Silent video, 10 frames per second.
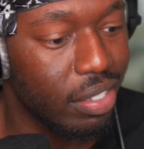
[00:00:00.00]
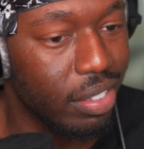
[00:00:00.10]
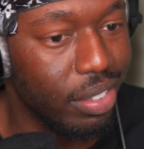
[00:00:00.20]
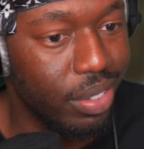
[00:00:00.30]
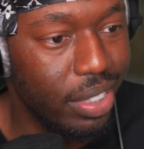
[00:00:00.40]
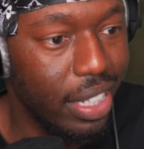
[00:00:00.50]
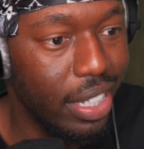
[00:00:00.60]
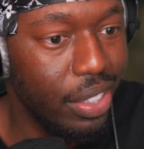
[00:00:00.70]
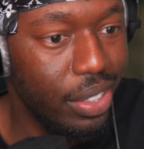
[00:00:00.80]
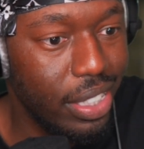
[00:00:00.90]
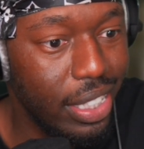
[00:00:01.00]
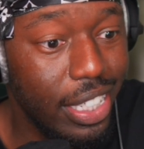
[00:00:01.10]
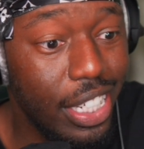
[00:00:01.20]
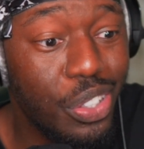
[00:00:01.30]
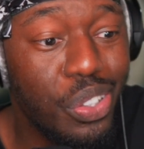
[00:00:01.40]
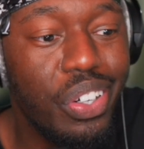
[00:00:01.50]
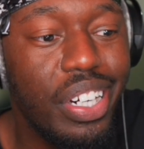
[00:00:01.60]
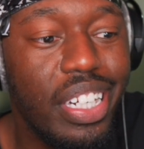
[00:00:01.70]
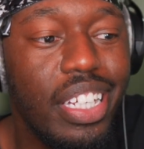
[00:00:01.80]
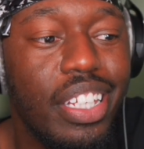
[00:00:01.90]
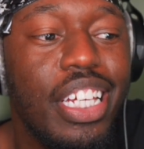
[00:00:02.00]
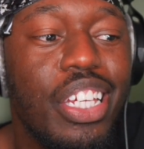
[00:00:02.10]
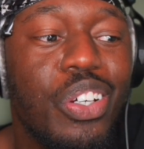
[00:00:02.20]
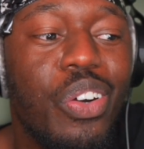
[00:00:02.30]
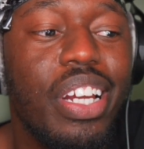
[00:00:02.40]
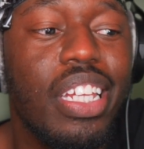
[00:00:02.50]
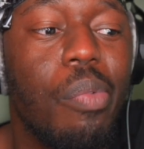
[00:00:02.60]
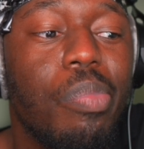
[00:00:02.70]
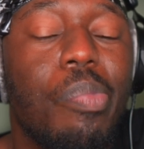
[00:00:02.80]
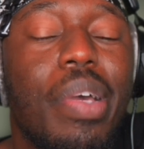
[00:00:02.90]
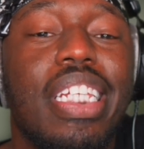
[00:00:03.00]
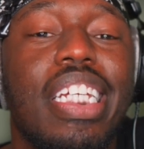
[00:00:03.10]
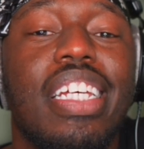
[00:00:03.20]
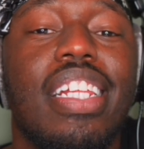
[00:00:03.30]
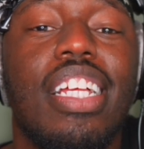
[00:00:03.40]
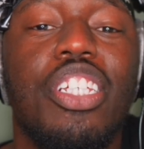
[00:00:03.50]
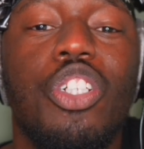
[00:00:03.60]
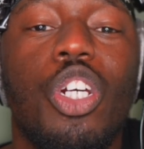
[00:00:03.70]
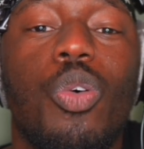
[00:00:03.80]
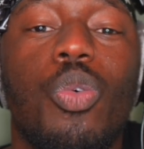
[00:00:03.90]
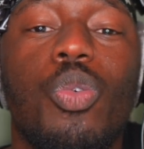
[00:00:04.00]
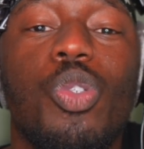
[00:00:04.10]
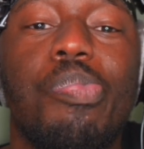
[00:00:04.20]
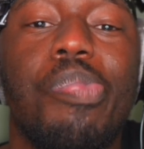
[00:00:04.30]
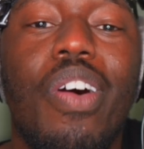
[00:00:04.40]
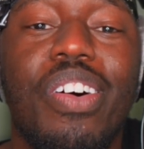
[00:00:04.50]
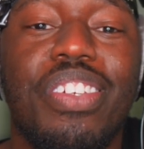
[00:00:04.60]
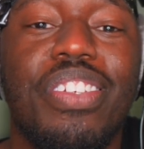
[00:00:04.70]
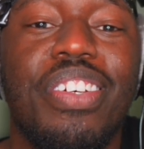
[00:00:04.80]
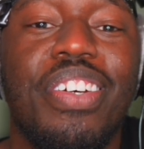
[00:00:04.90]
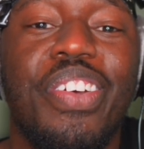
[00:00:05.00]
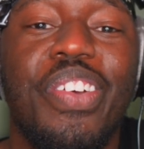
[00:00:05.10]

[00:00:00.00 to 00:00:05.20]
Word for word: Okay, you see, he's already implementing the let's show who's boss.